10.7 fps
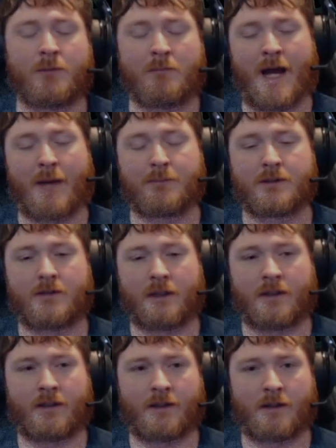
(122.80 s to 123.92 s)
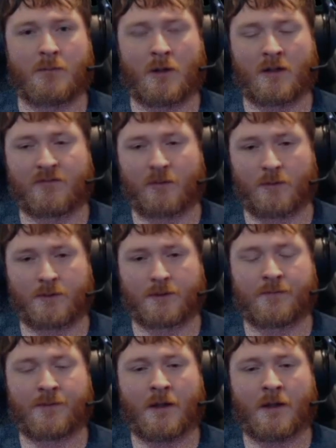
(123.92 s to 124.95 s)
maps in their mod folder.